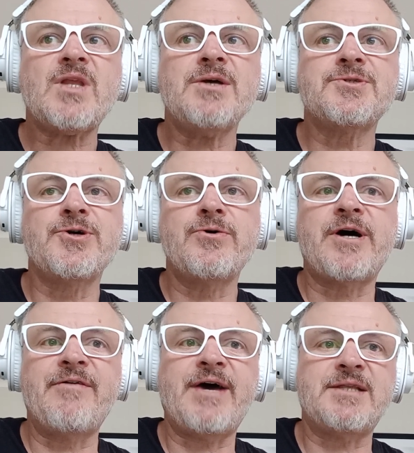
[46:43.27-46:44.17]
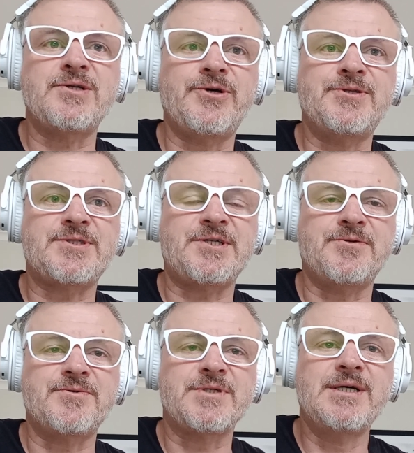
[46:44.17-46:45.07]
So I've had to learn
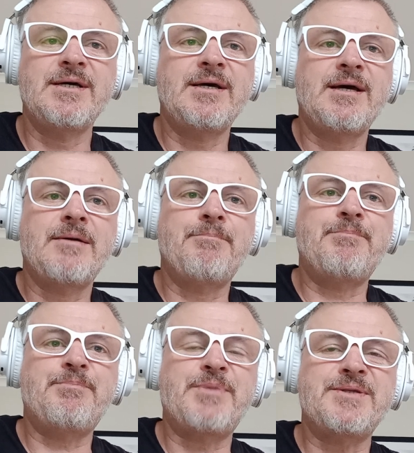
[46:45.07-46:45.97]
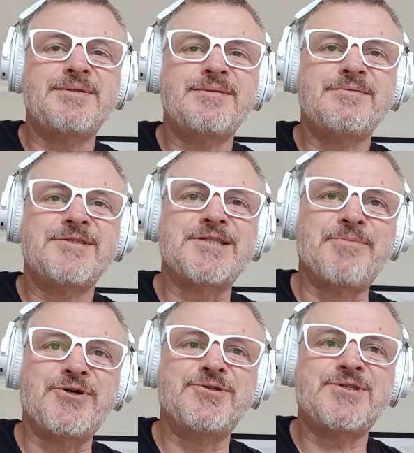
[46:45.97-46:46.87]
skills, but
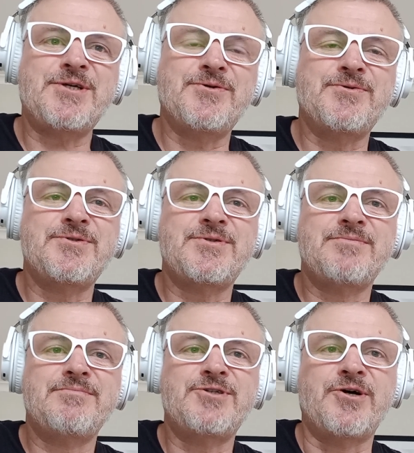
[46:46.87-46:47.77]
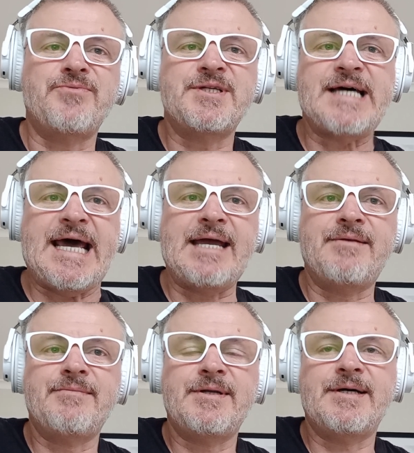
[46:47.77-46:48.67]
some of those skills don't retain.